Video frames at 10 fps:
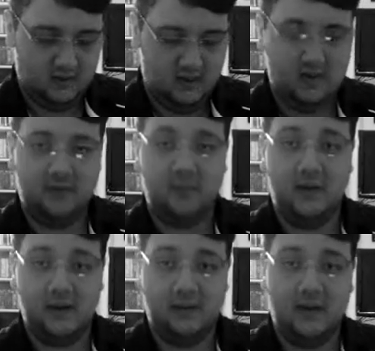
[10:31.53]
for
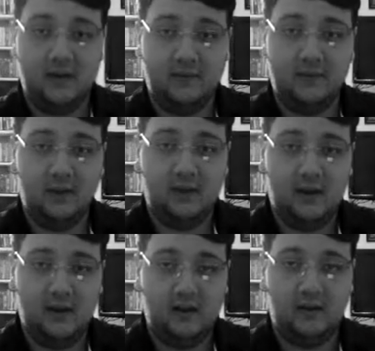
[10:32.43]
being faithful
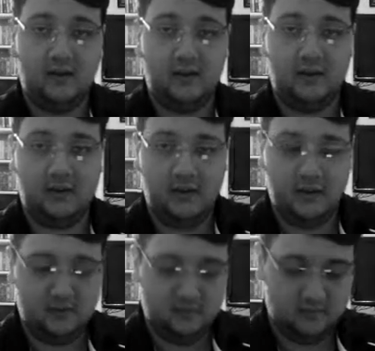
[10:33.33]
and
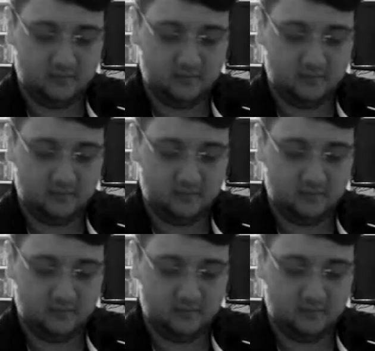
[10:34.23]
succeeding